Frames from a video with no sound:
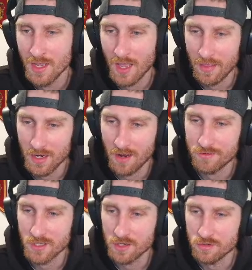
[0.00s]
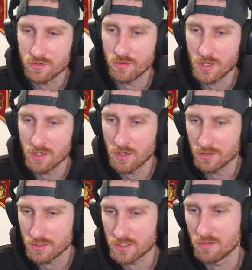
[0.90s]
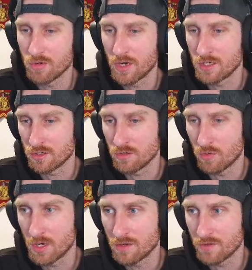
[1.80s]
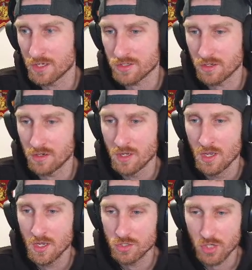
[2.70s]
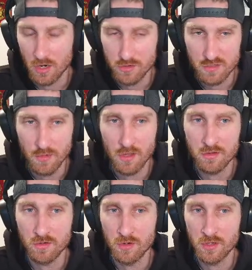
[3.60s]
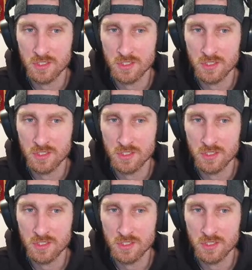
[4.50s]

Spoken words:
and then after that, you do hit another tier break. Do you want to invest in Jonnu Smith doing the